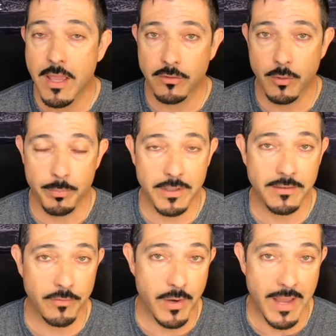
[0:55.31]
So
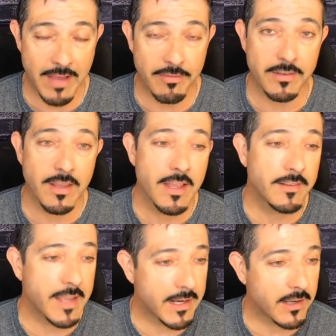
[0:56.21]
please, if you haven't,
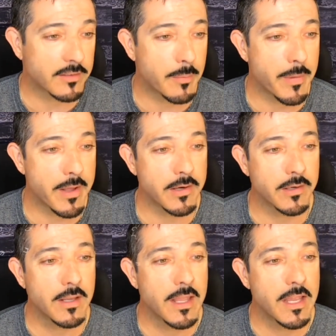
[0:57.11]
take us up on it.